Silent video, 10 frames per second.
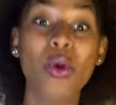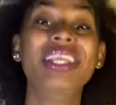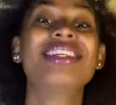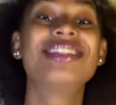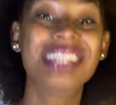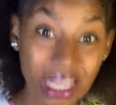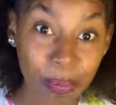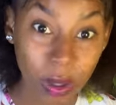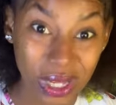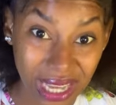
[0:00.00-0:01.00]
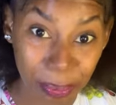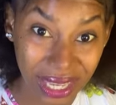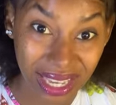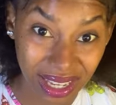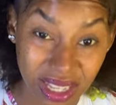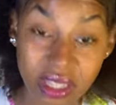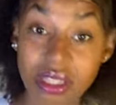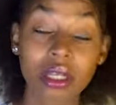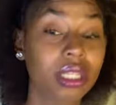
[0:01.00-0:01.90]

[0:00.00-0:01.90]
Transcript: when you're sleeping with a penis.